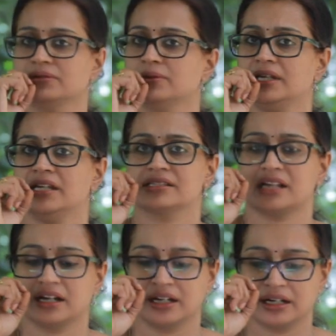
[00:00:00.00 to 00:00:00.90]
okay,
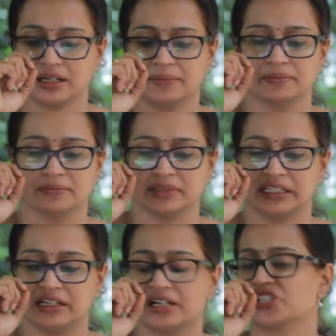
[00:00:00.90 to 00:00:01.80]
sangadam,
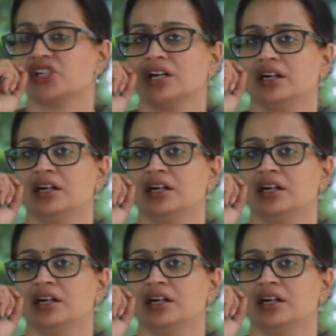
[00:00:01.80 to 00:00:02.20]
nirasha.